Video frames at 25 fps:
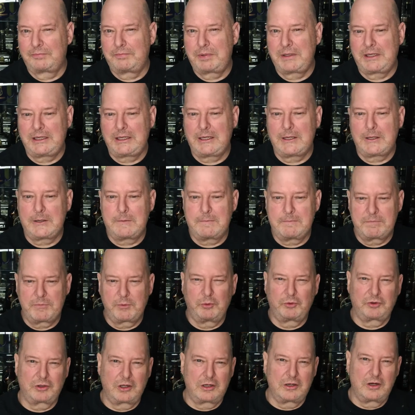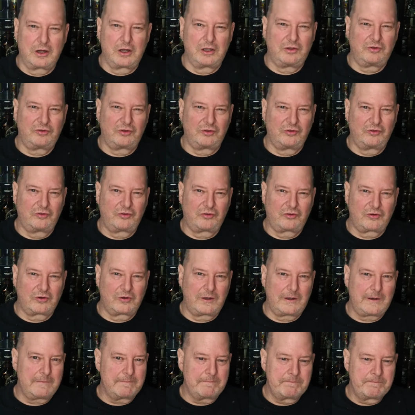p.m. It was on Hudson
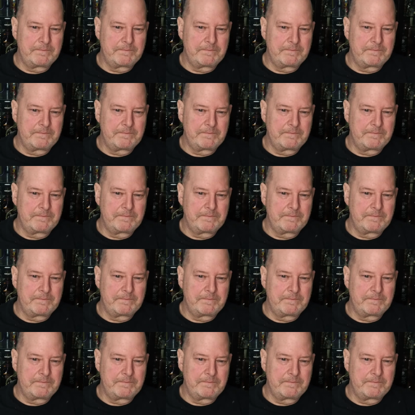Street.